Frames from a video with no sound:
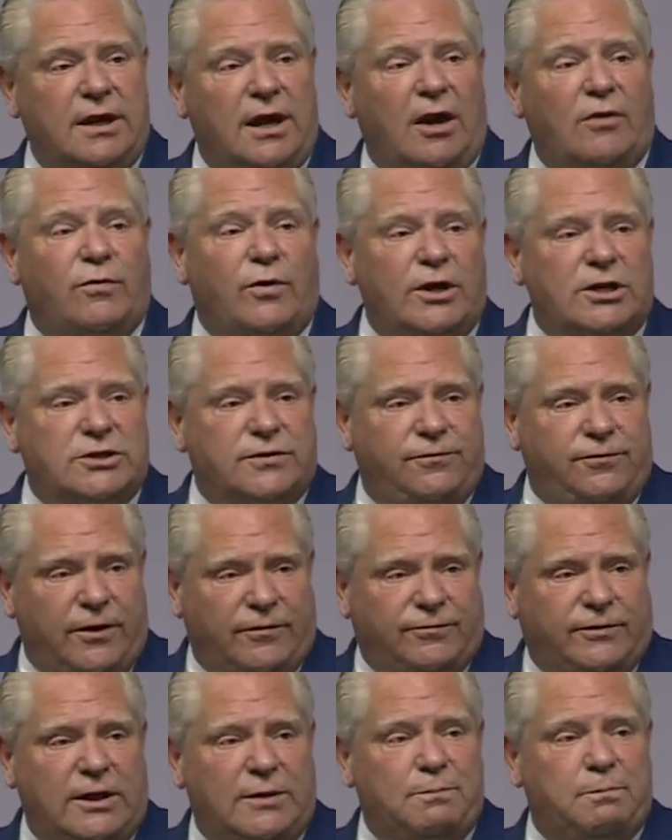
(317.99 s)
of which
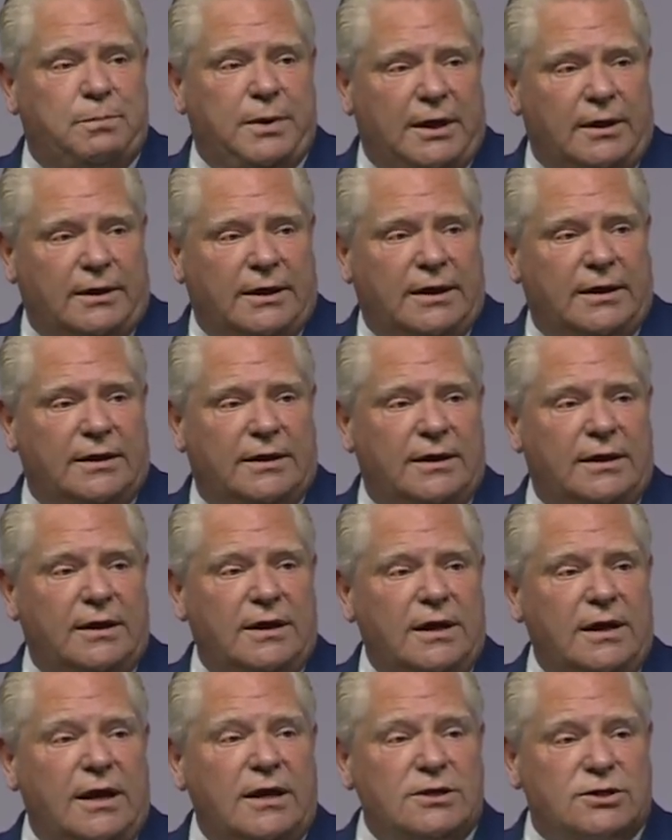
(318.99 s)
$50 billion
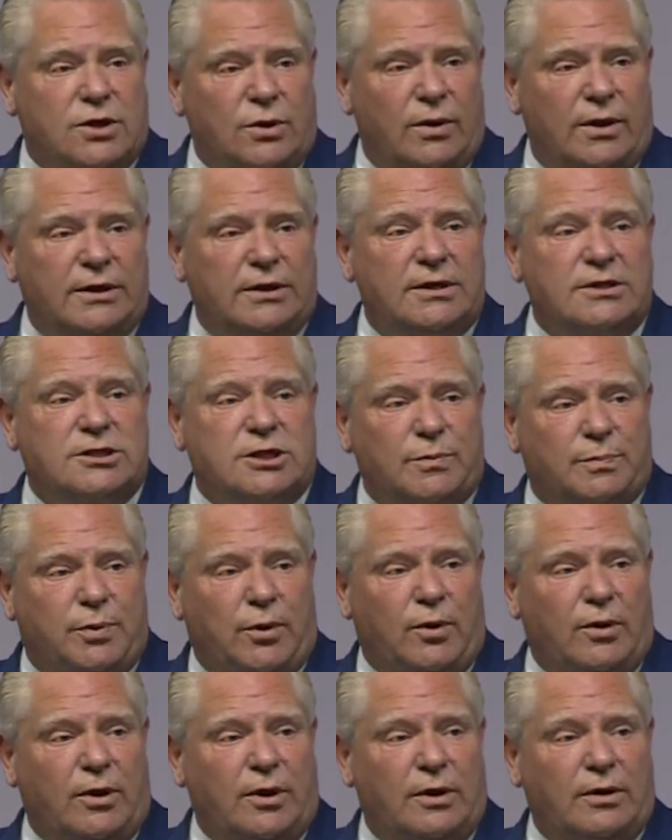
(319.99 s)
is going to
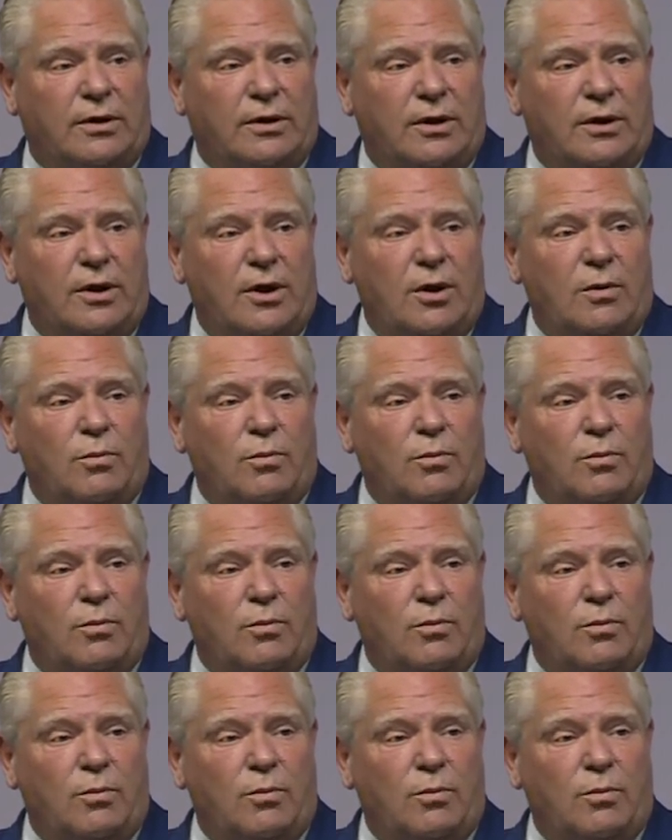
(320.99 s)
support